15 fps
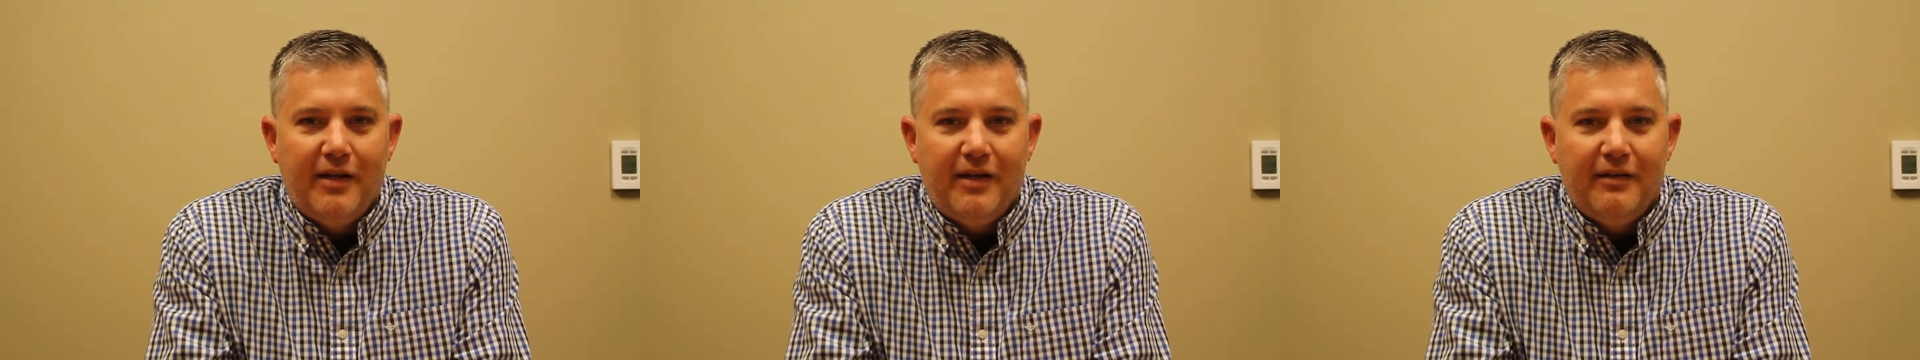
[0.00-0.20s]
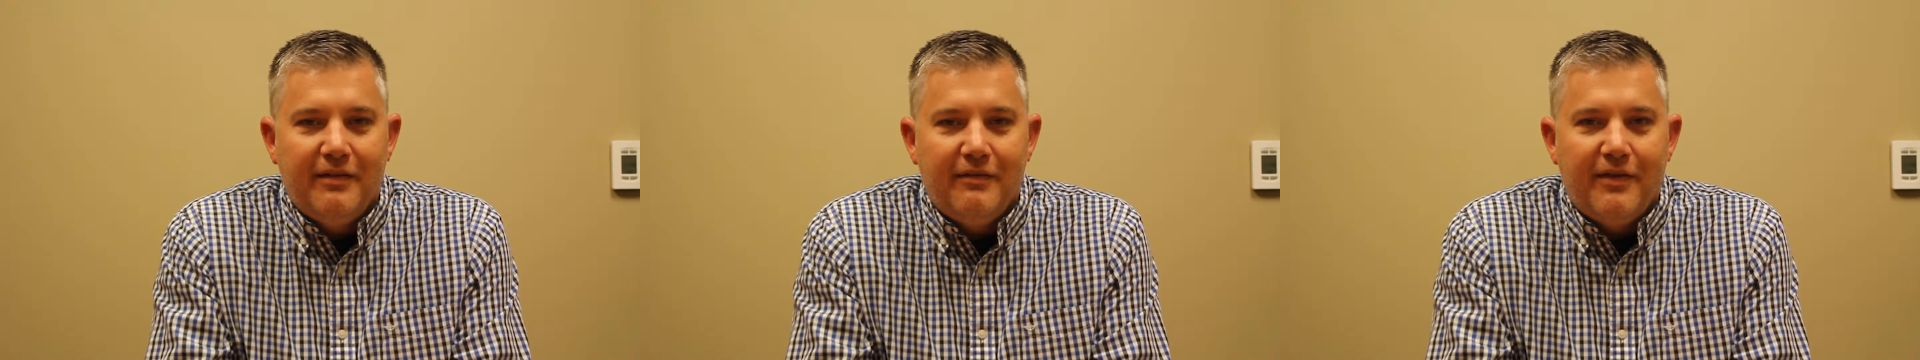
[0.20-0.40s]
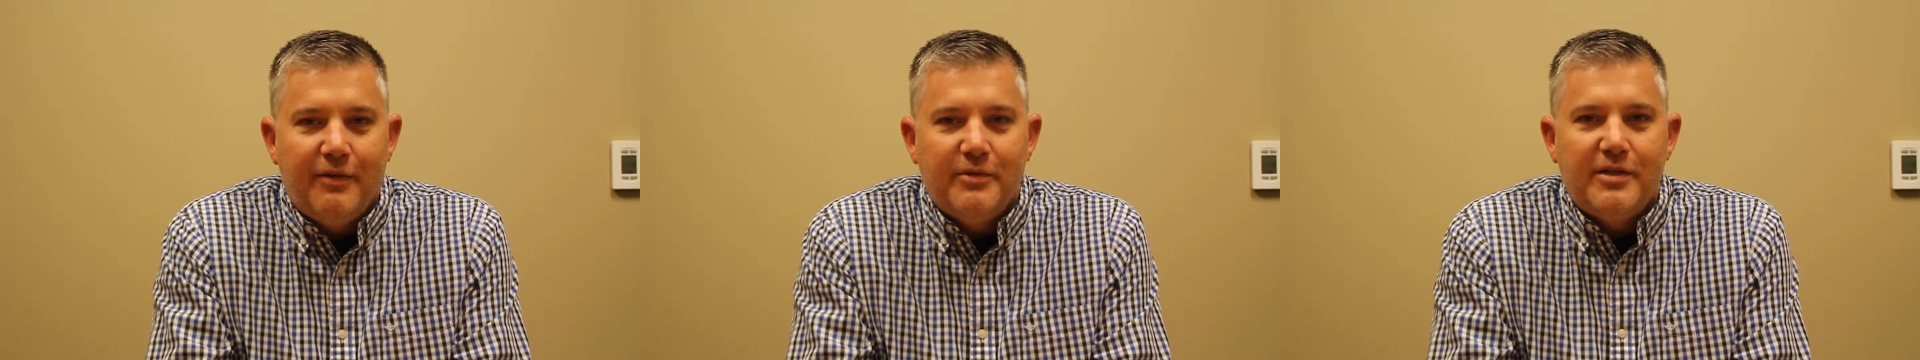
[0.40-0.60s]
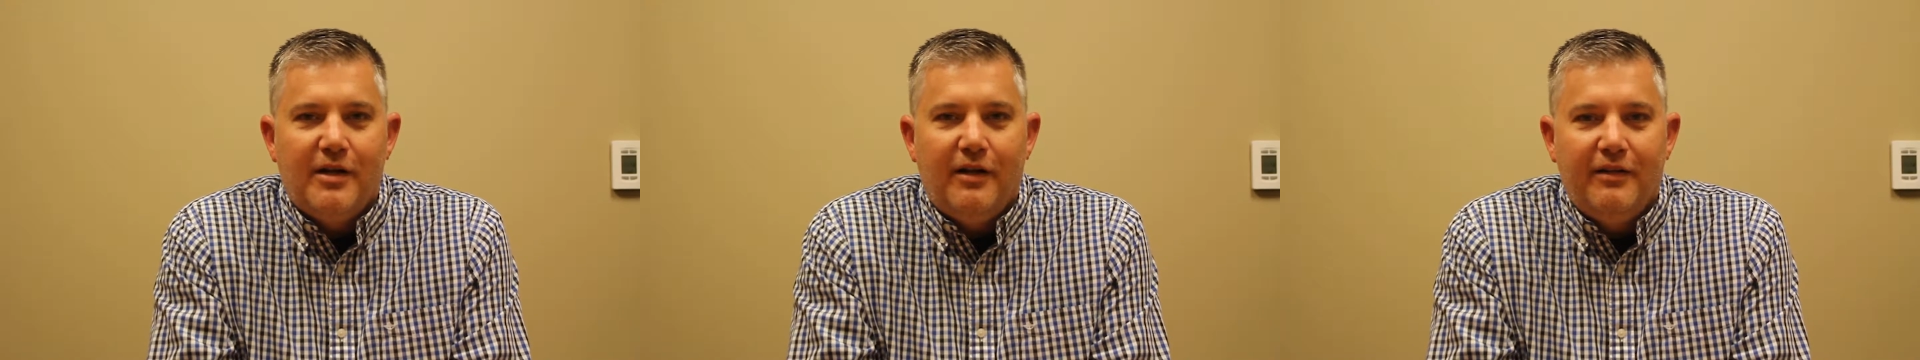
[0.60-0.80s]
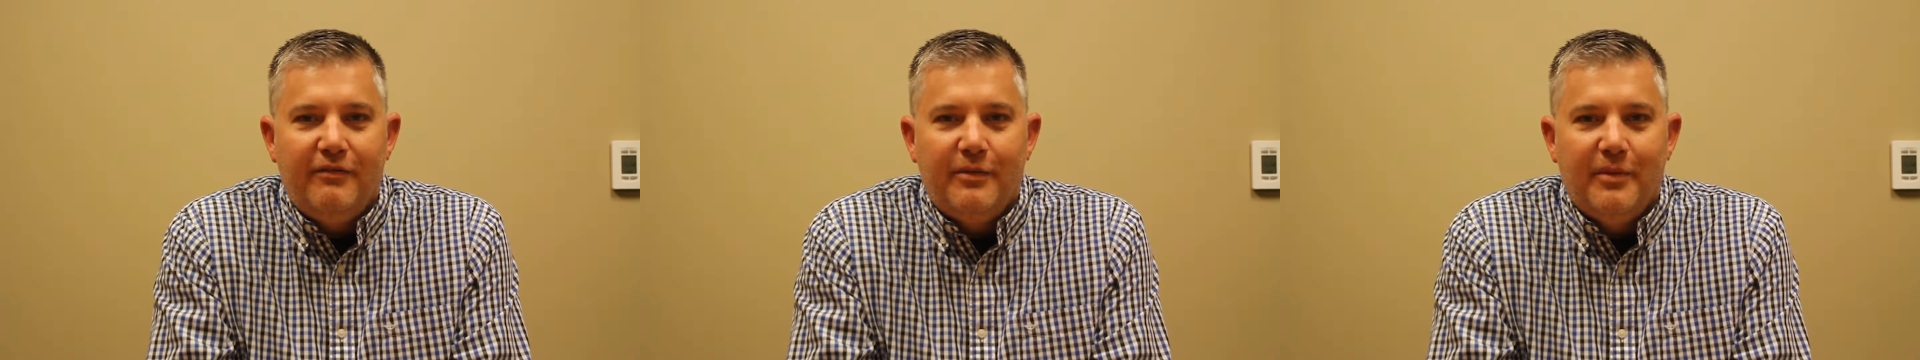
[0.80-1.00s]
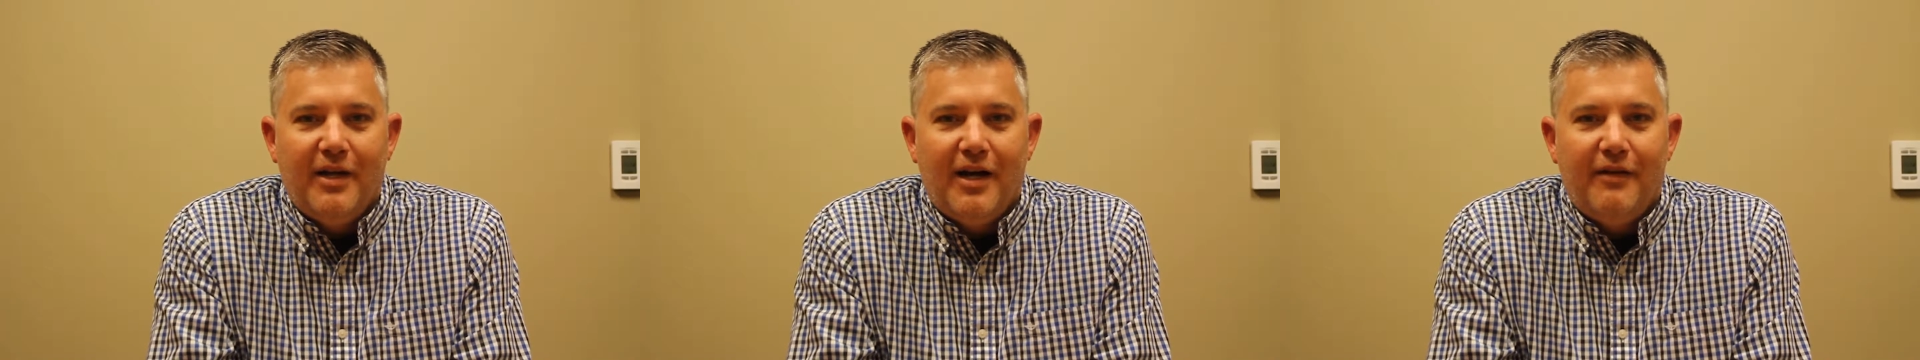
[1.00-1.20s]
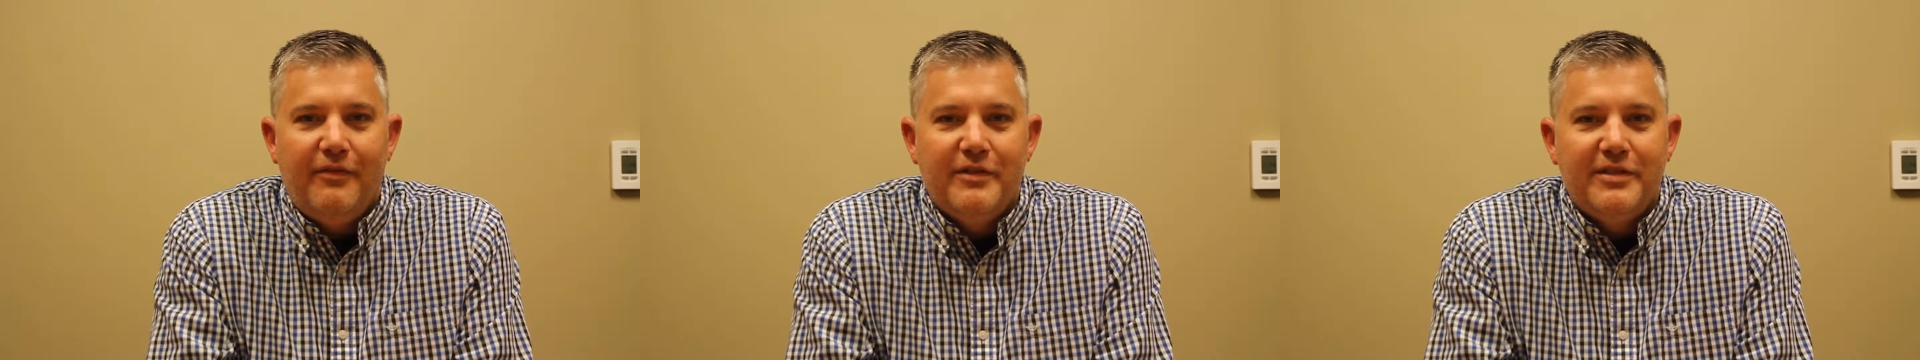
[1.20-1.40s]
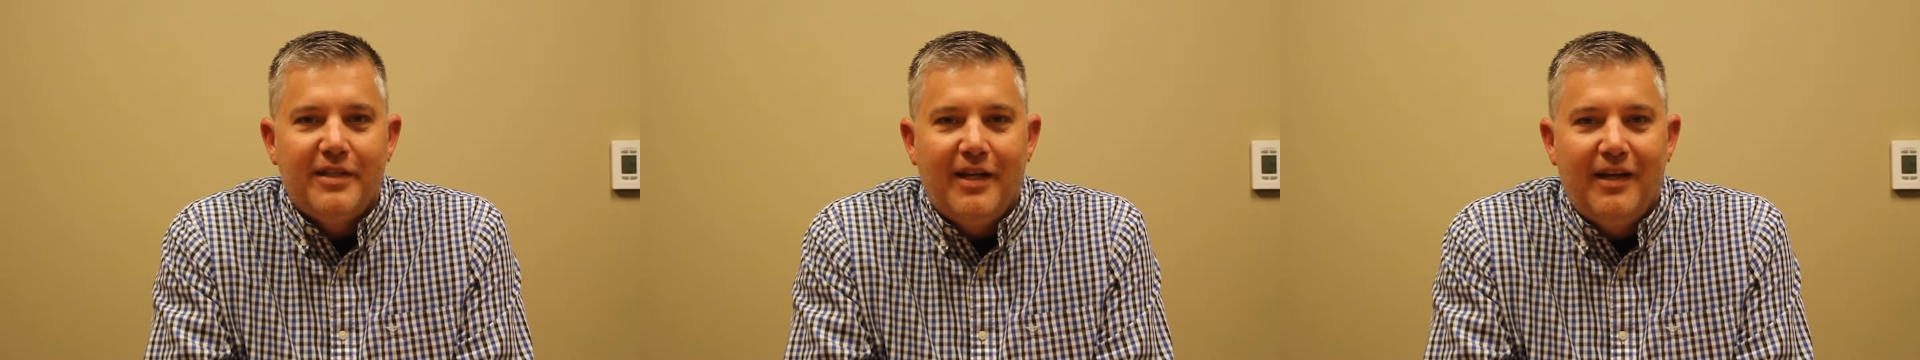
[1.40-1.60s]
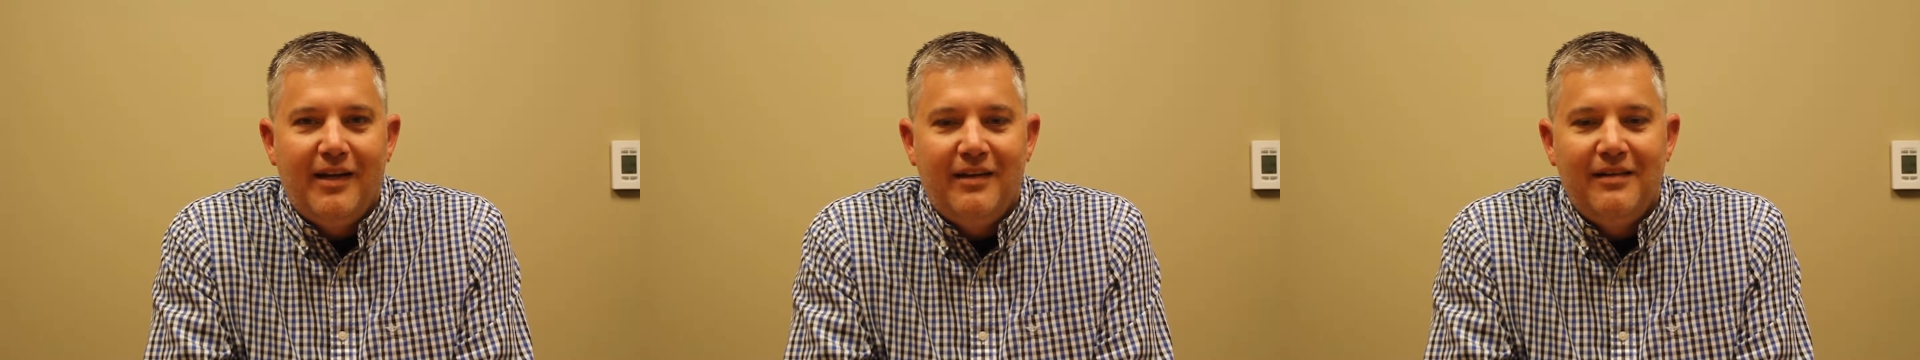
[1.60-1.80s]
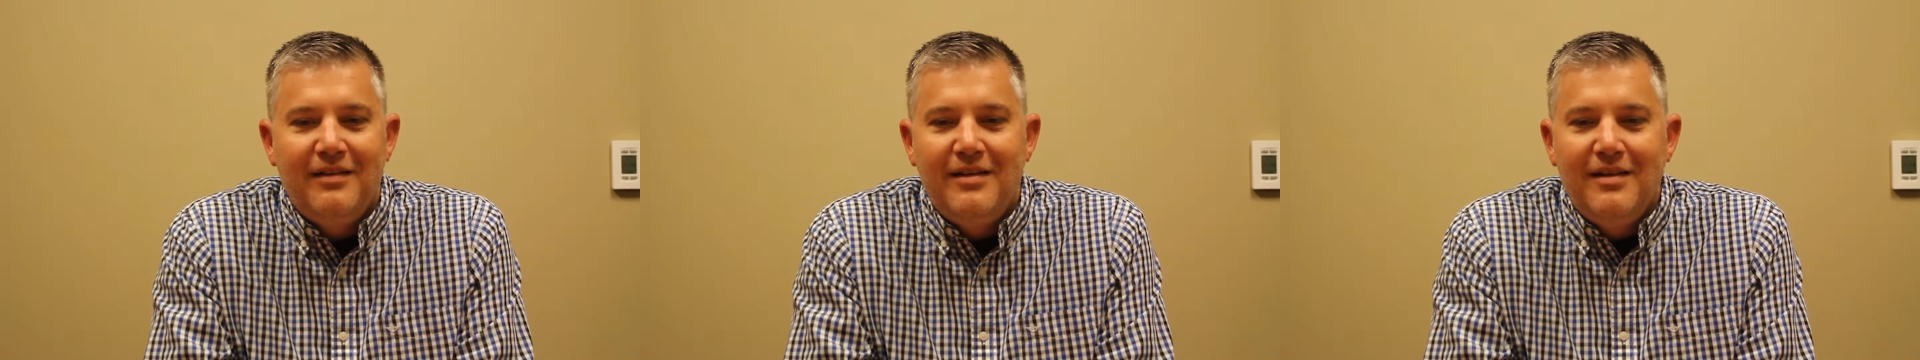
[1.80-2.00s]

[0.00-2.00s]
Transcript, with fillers: if I was calling from the office line,